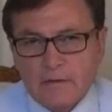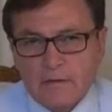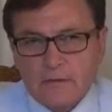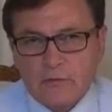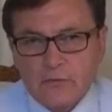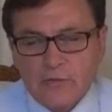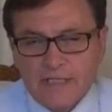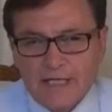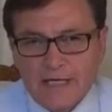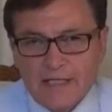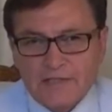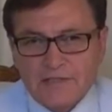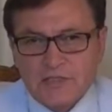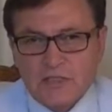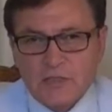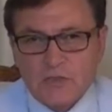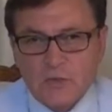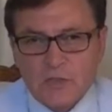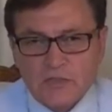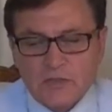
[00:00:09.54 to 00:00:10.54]
create a
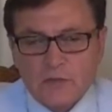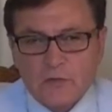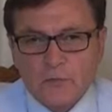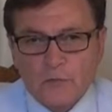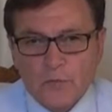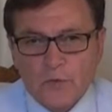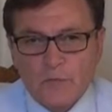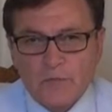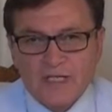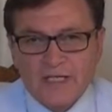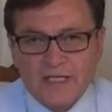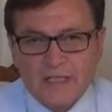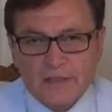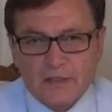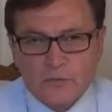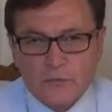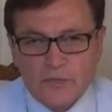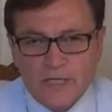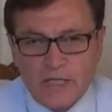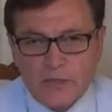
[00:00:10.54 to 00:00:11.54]
situation where we can
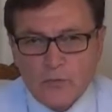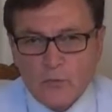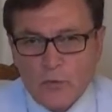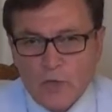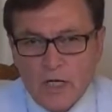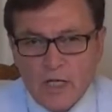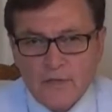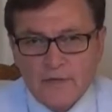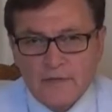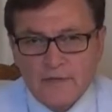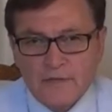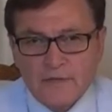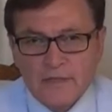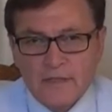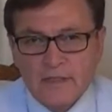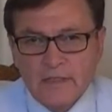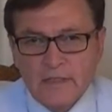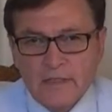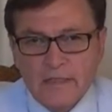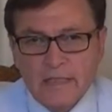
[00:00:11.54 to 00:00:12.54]
create wealth
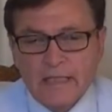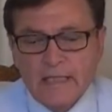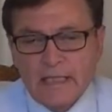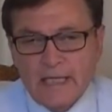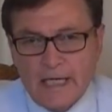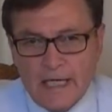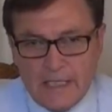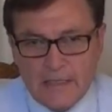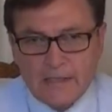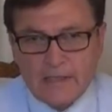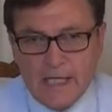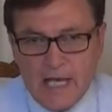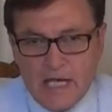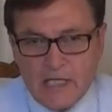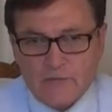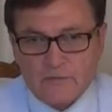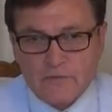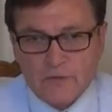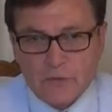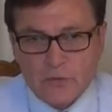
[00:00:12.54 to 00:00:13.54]
and
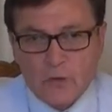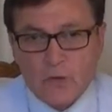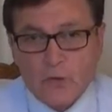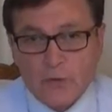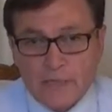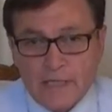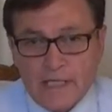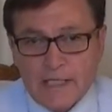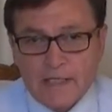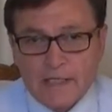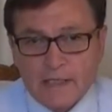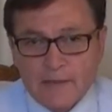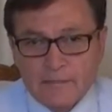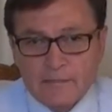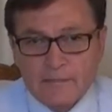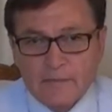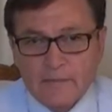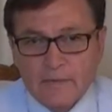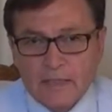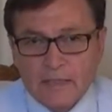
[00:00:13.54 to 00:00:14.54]
cash flow or income
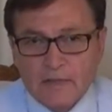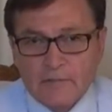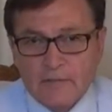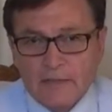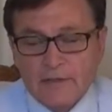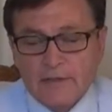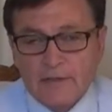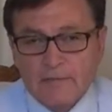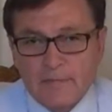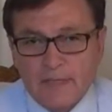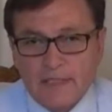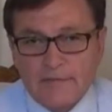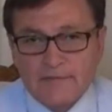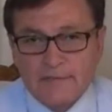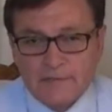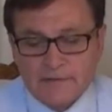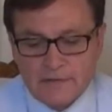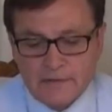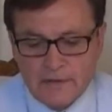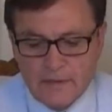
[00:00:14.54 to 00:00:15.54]
on a monthly
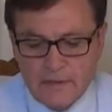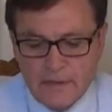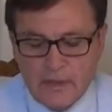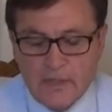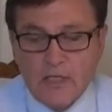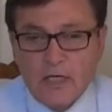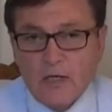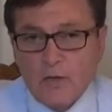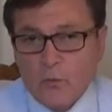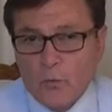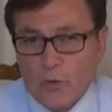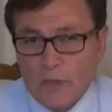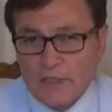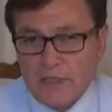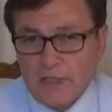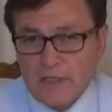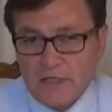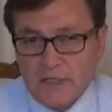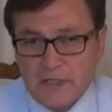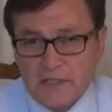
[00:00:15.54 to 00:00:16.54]
basis. One
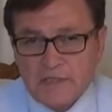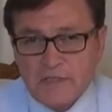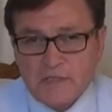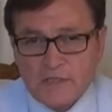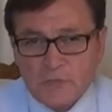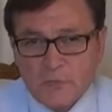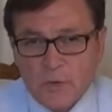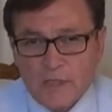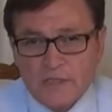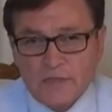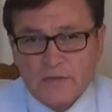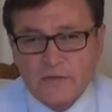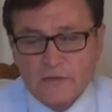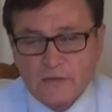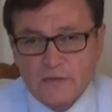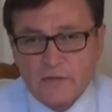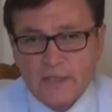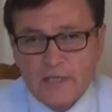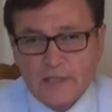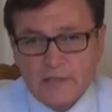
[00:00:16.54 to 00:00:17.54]
of the easiest ways to
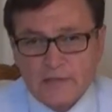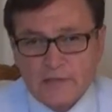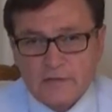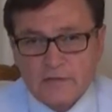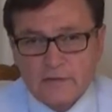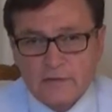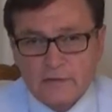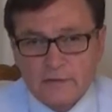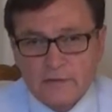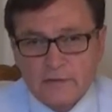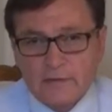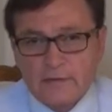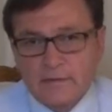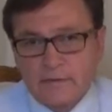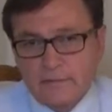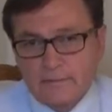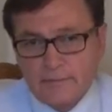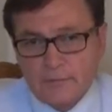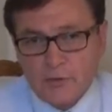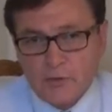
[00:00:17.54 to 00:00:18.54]
do that is to
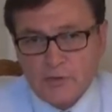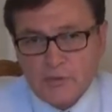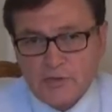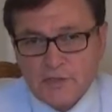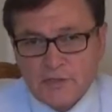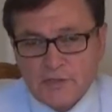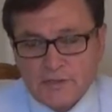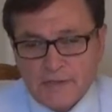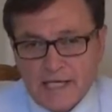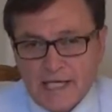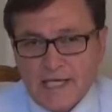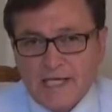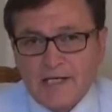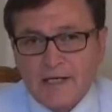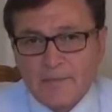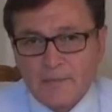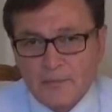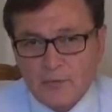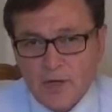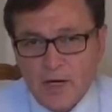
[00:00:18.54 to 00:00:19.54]
purchase
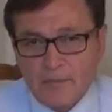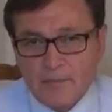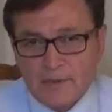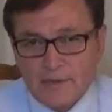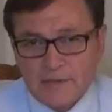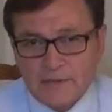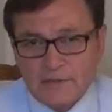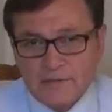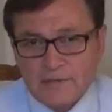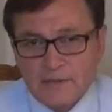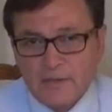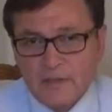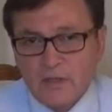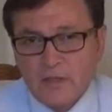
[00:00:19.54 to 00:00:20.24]
income properties